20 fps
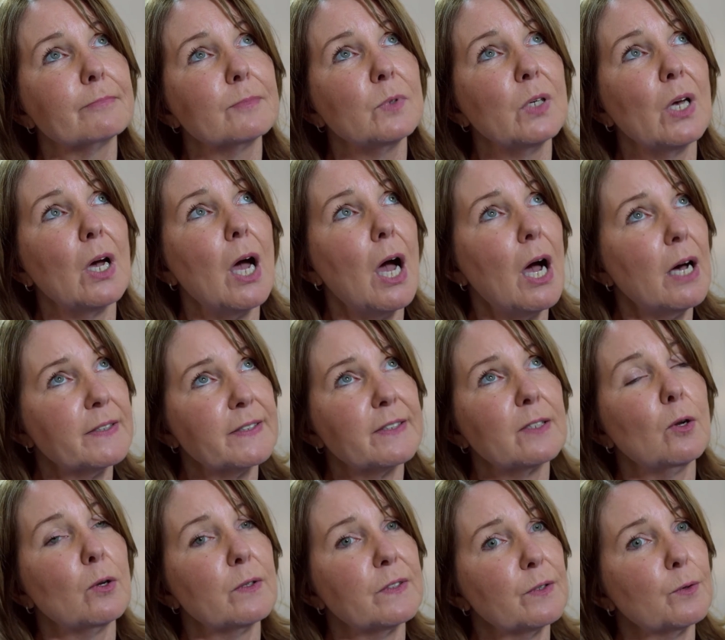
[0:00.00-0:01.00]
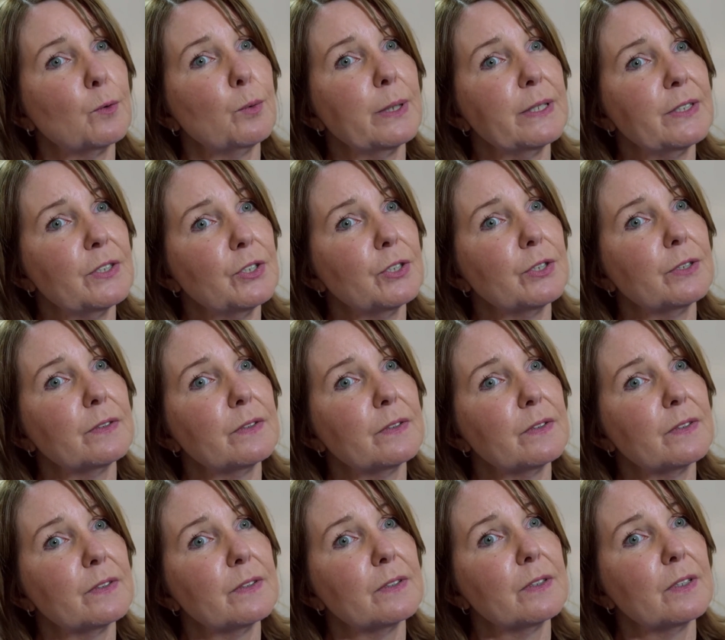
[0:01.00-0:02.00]
Yeah, ask lots of
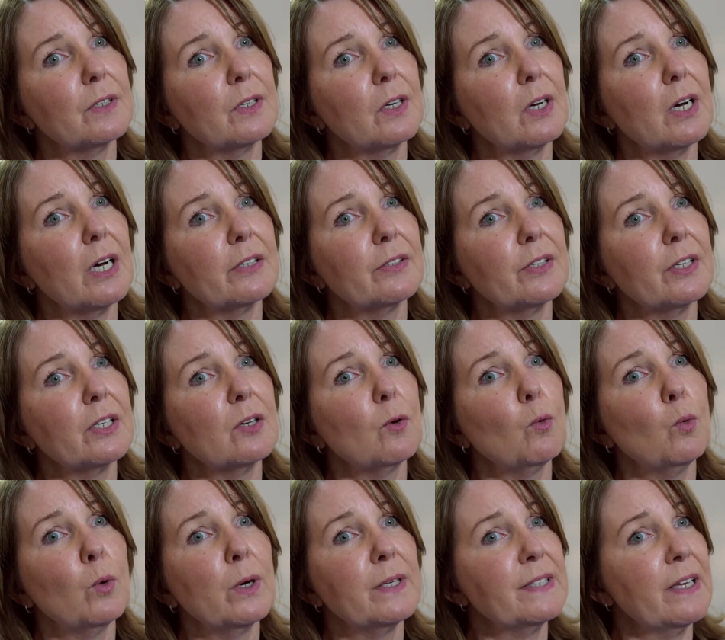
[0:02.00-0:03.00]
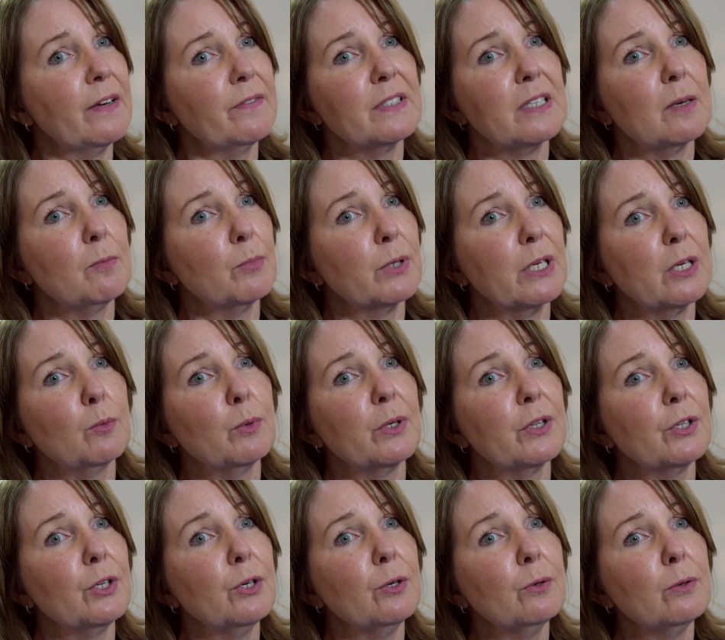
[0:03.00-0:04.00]
questions. I think always have somebody
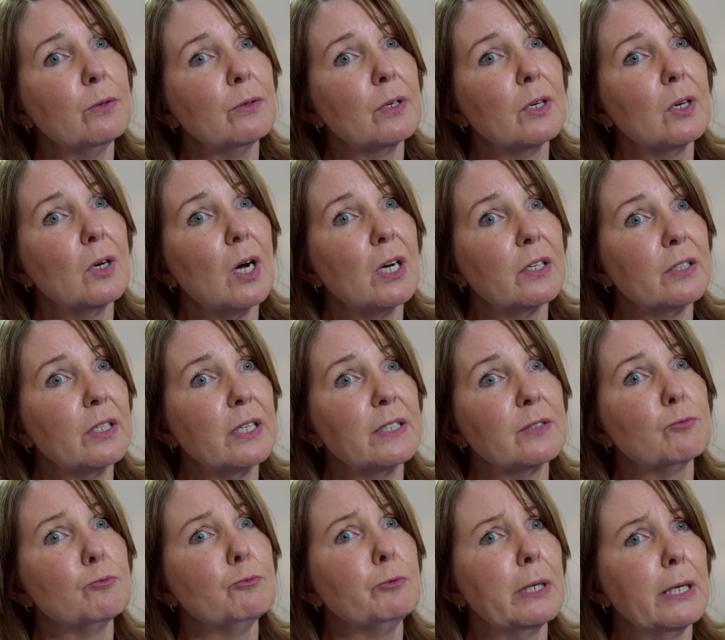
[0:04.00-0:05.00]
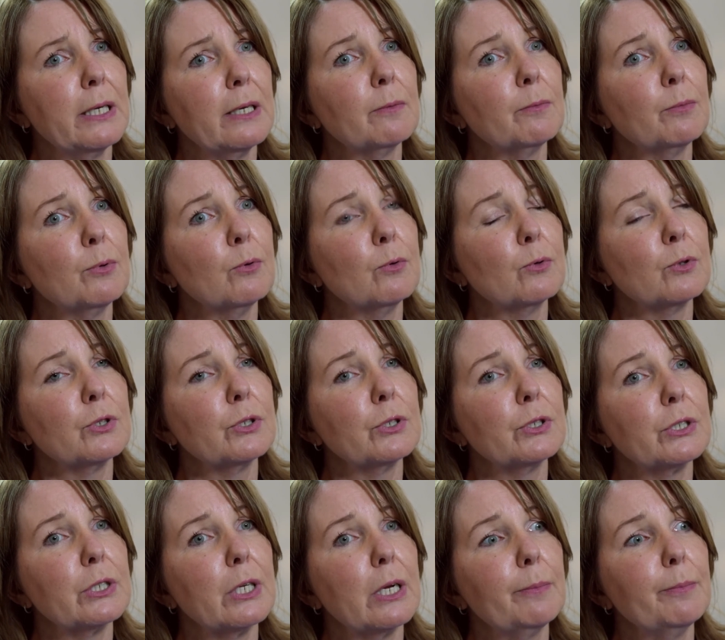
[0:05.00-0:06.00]
with you. I think that's really
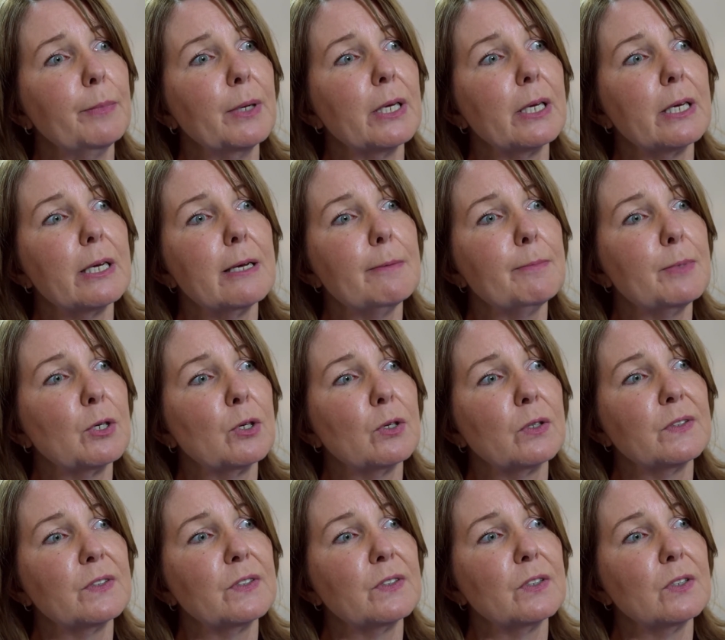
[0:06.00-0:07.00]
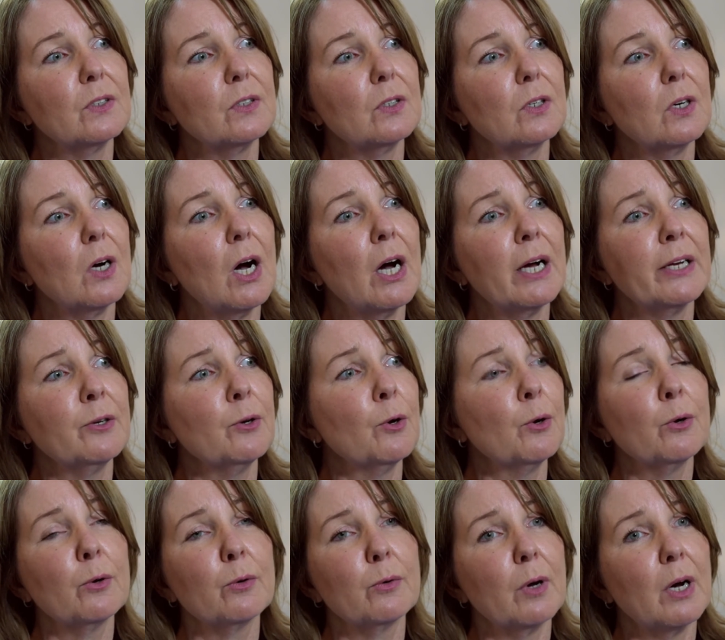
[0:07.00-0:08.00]
important because I
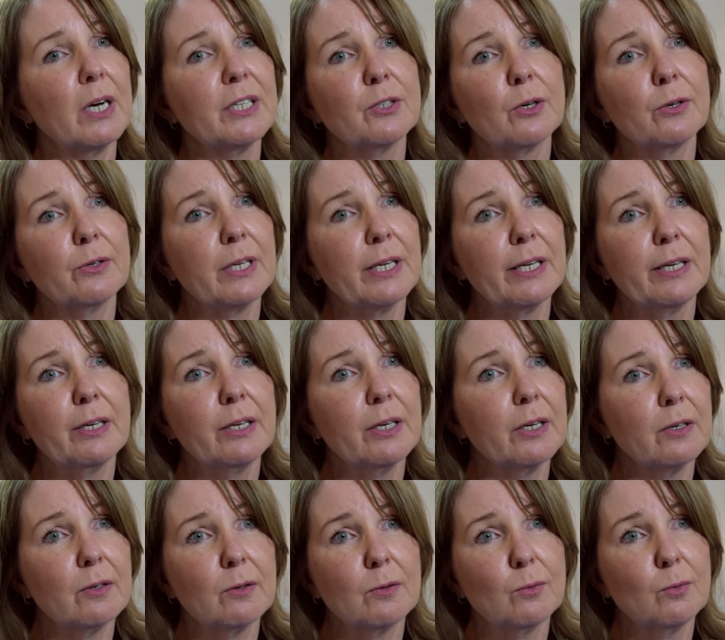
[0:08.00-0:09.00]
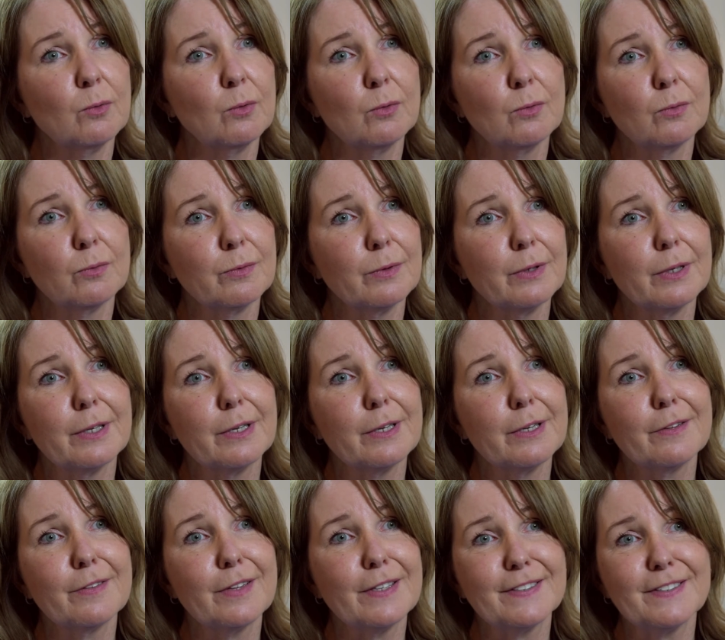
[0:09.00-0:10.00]
know I don't hear all
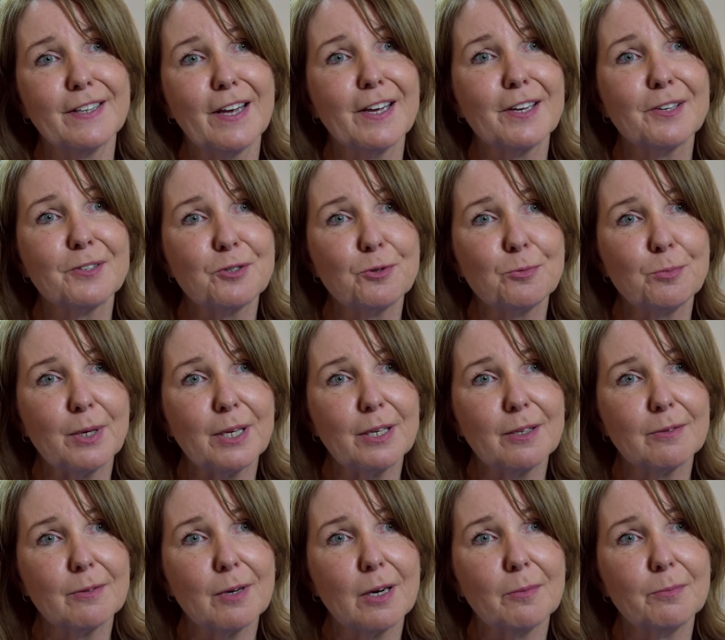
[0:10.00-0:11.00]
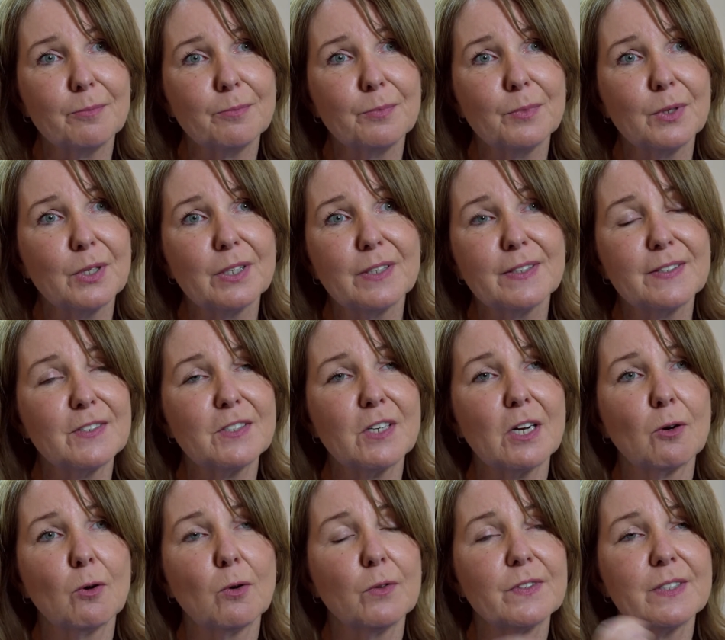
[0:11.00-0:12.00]
they're saying to me. I'm
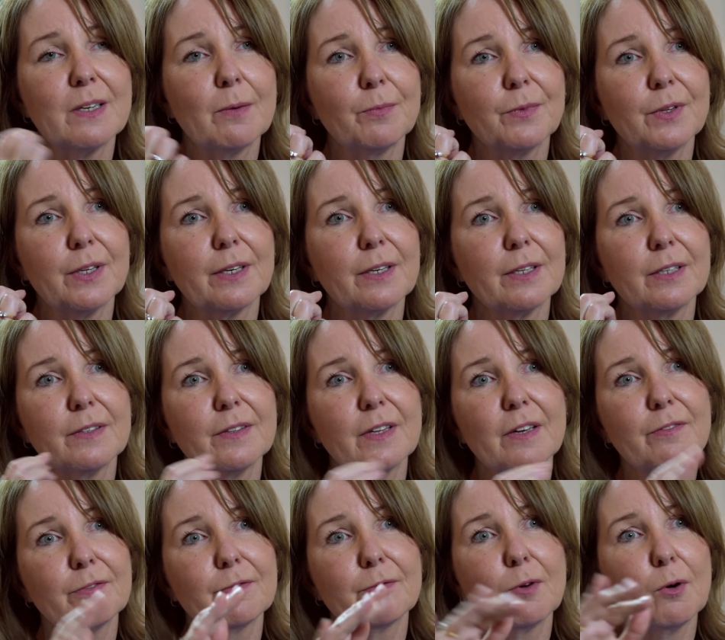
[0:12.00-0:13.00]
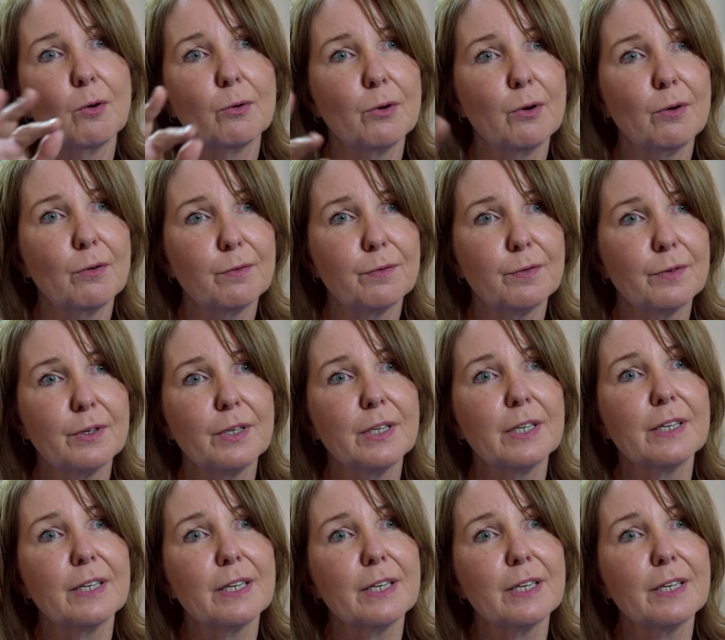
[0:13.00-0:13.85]
stuck on something and they've gone off and